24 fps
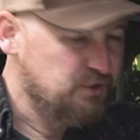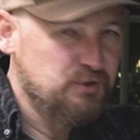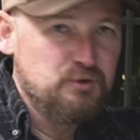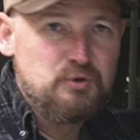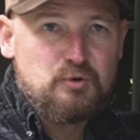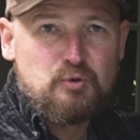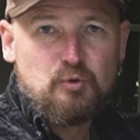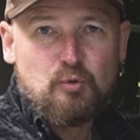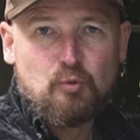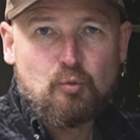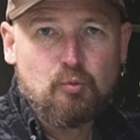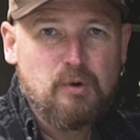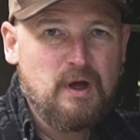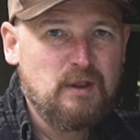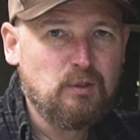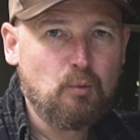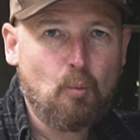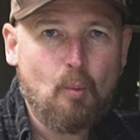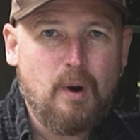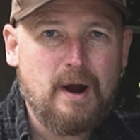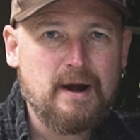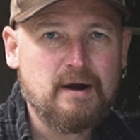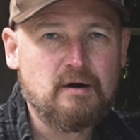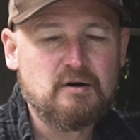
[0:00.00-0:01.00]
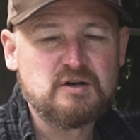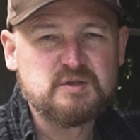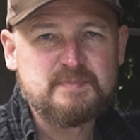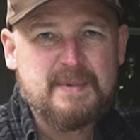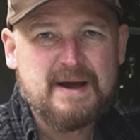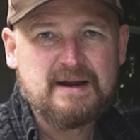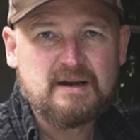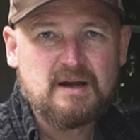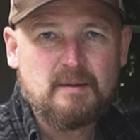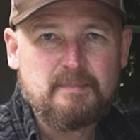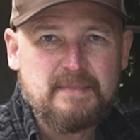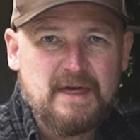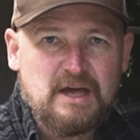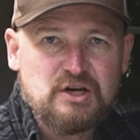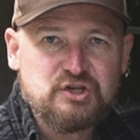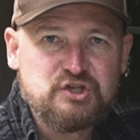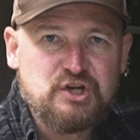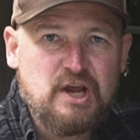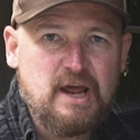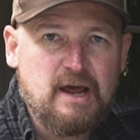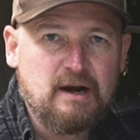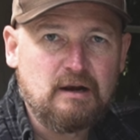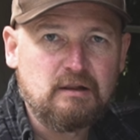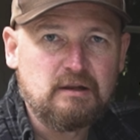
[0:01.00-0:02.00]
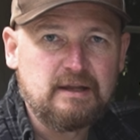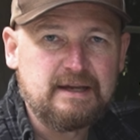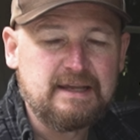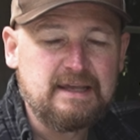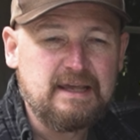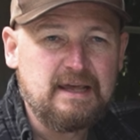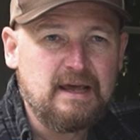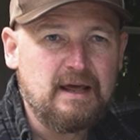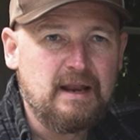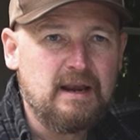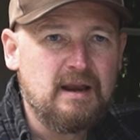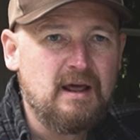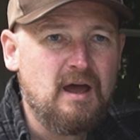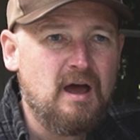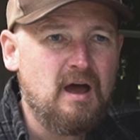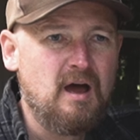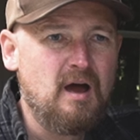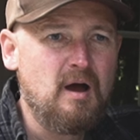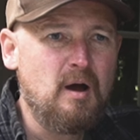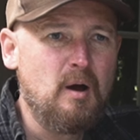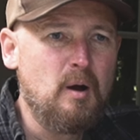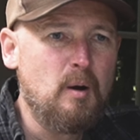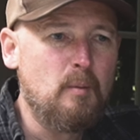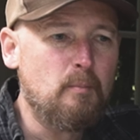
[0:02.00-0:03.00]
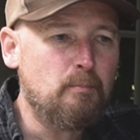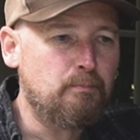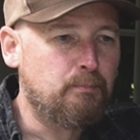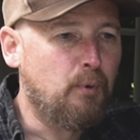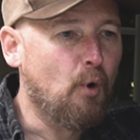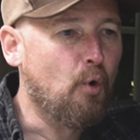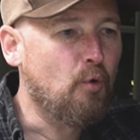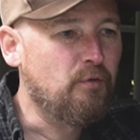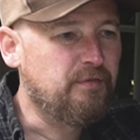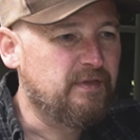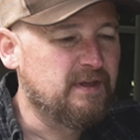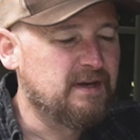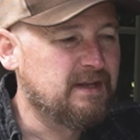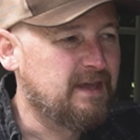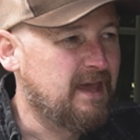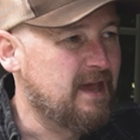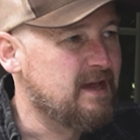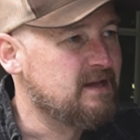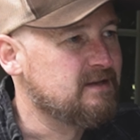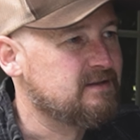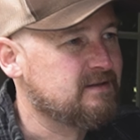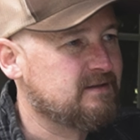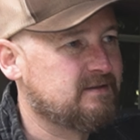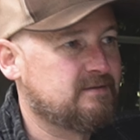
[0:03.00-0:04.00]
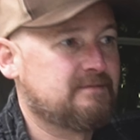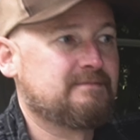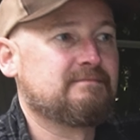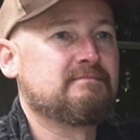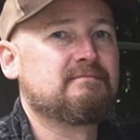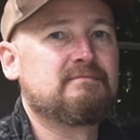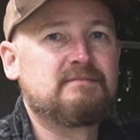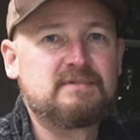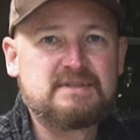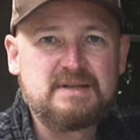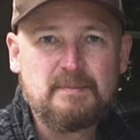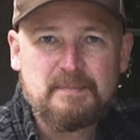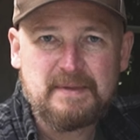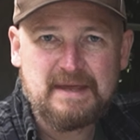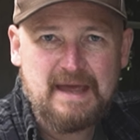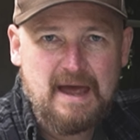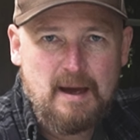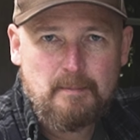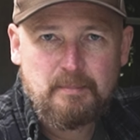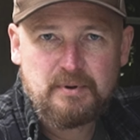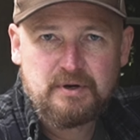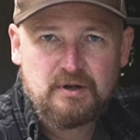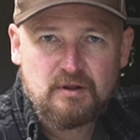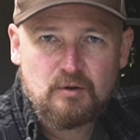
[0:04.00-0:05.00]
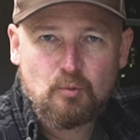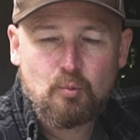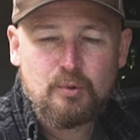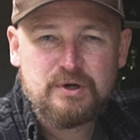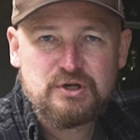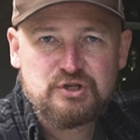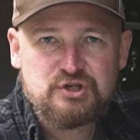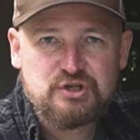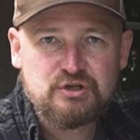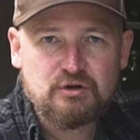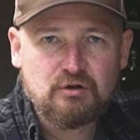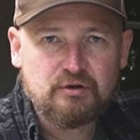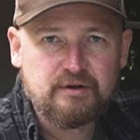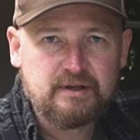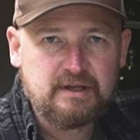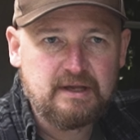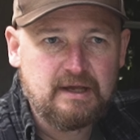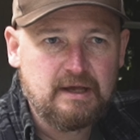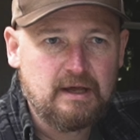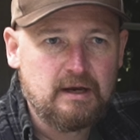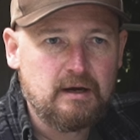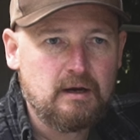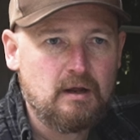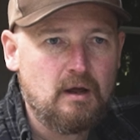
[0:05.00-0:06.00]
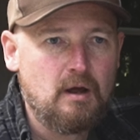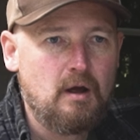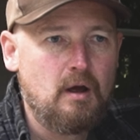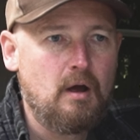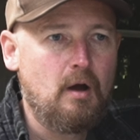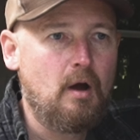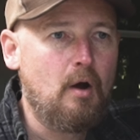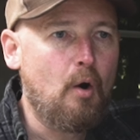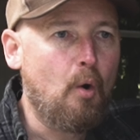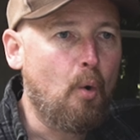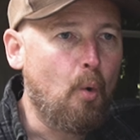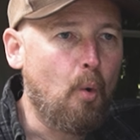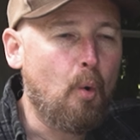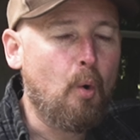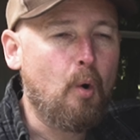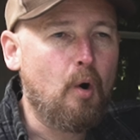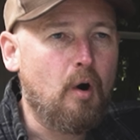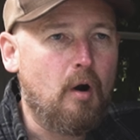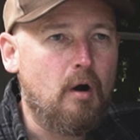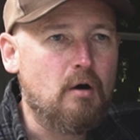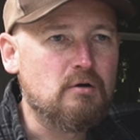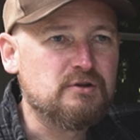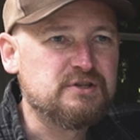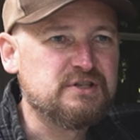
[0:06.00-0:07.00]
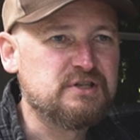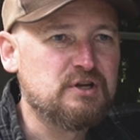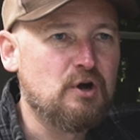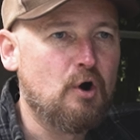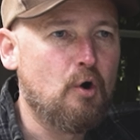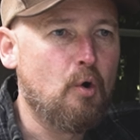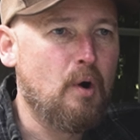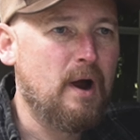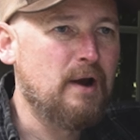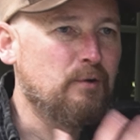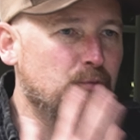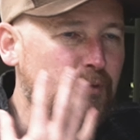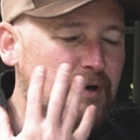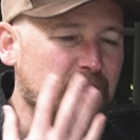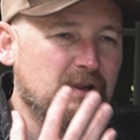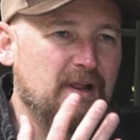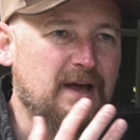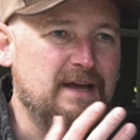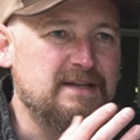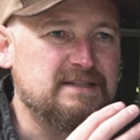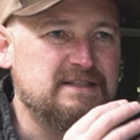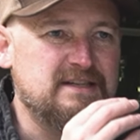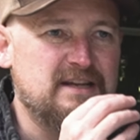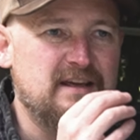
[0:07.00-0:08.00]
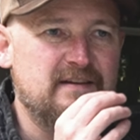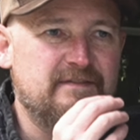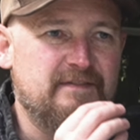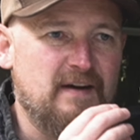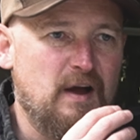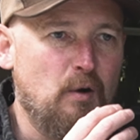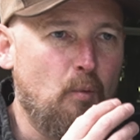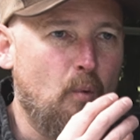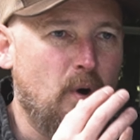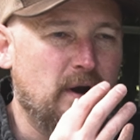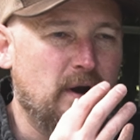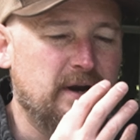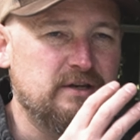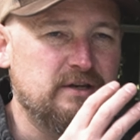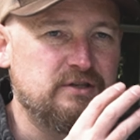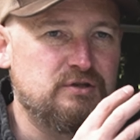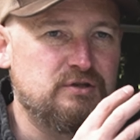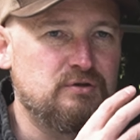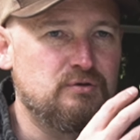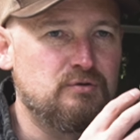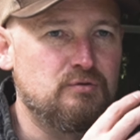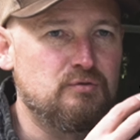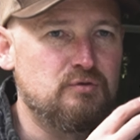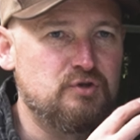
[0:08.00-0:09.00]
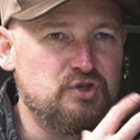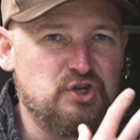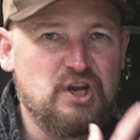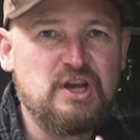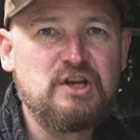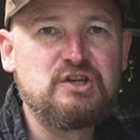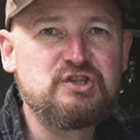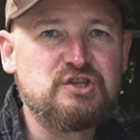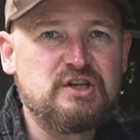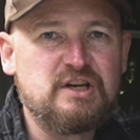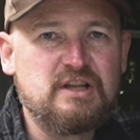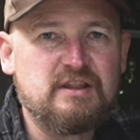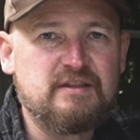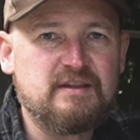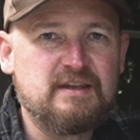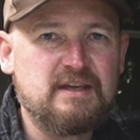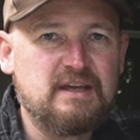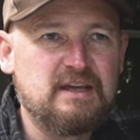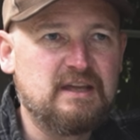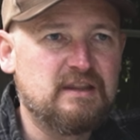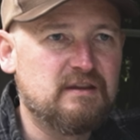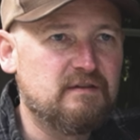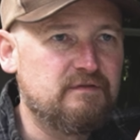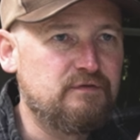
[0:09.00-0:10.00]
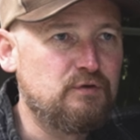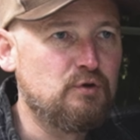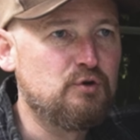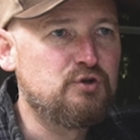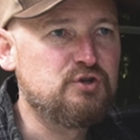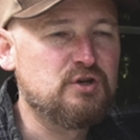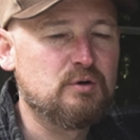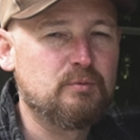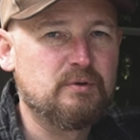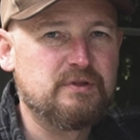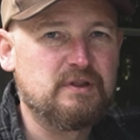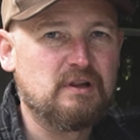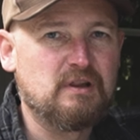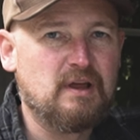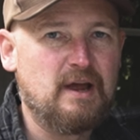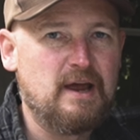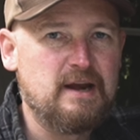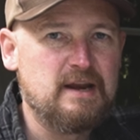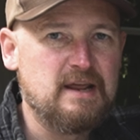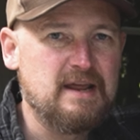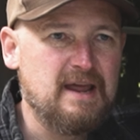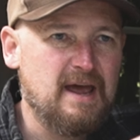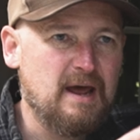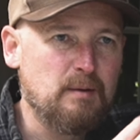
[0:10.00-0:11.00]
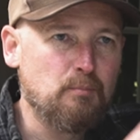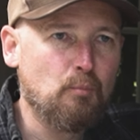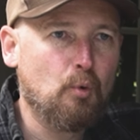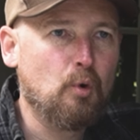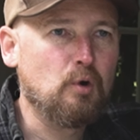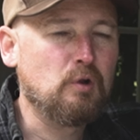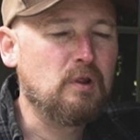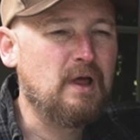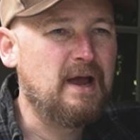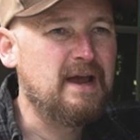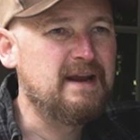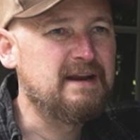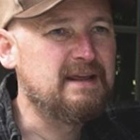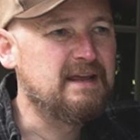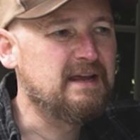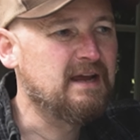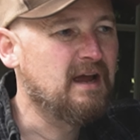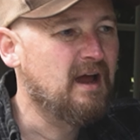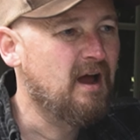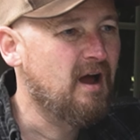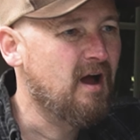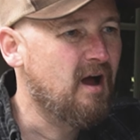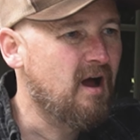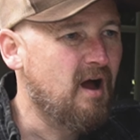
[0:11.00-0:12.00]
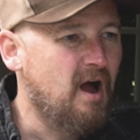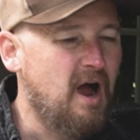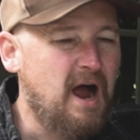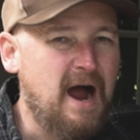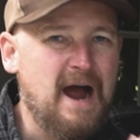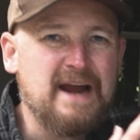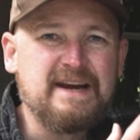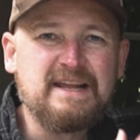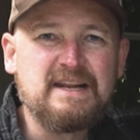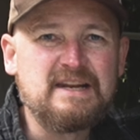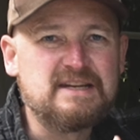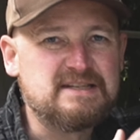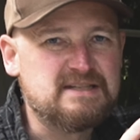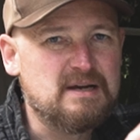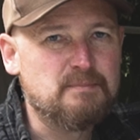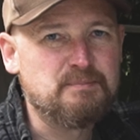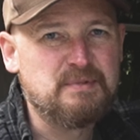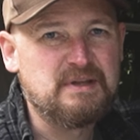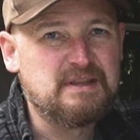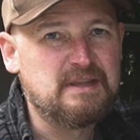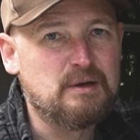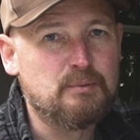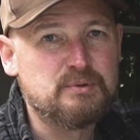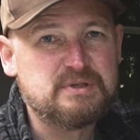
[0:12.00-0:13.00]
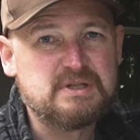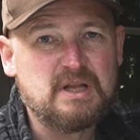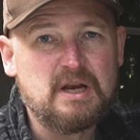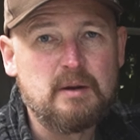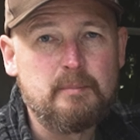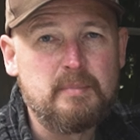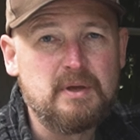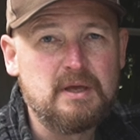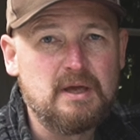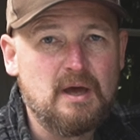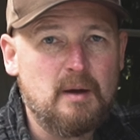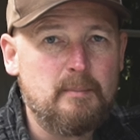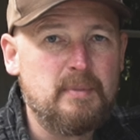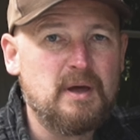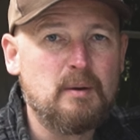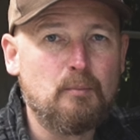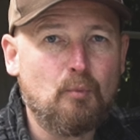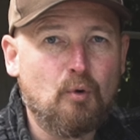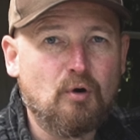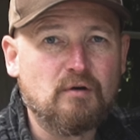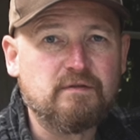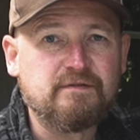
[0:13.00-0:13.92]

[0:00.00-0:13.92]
to run the wires back up that channel again, both in case something happened to the windshield again, or also I realized if I wanted to change anything in the future with the lighting, add more lighting, I needed something that was going to be a bit more